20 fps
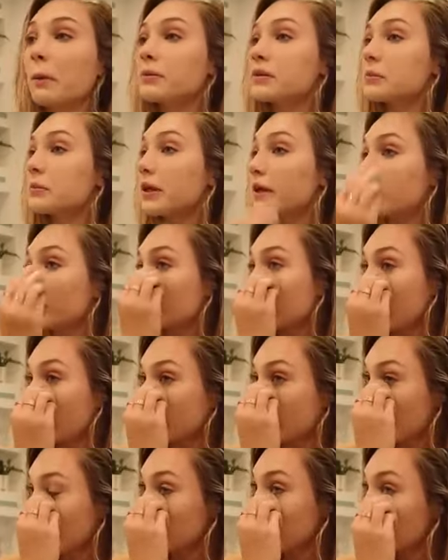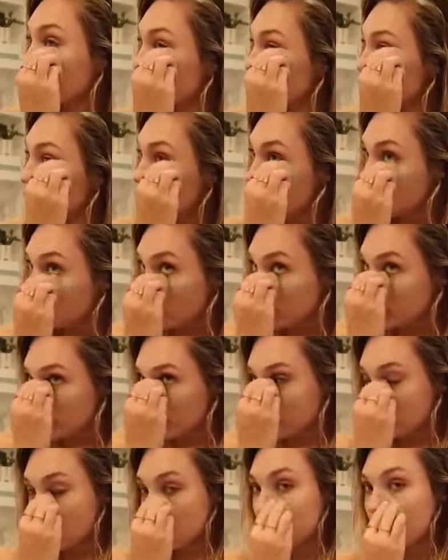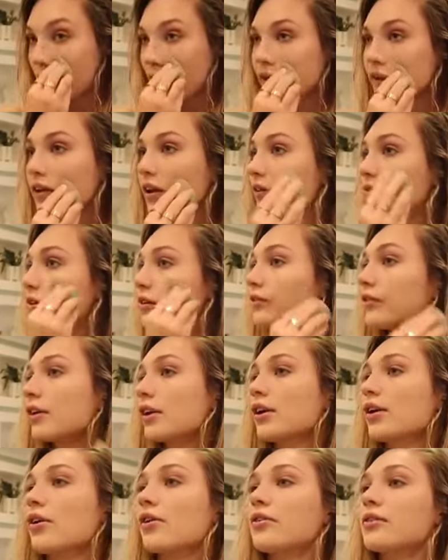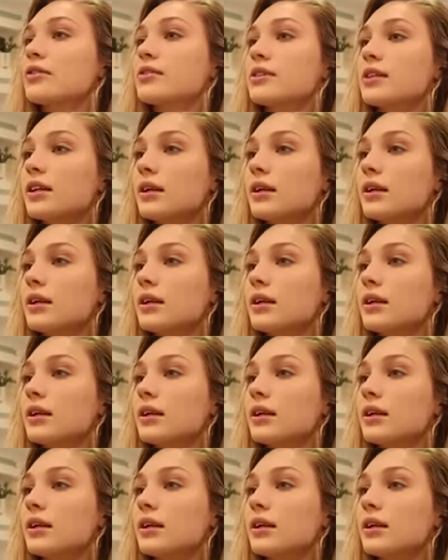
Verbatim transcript: come up to me and they're like, you're such a good YouTuber, I love your videos.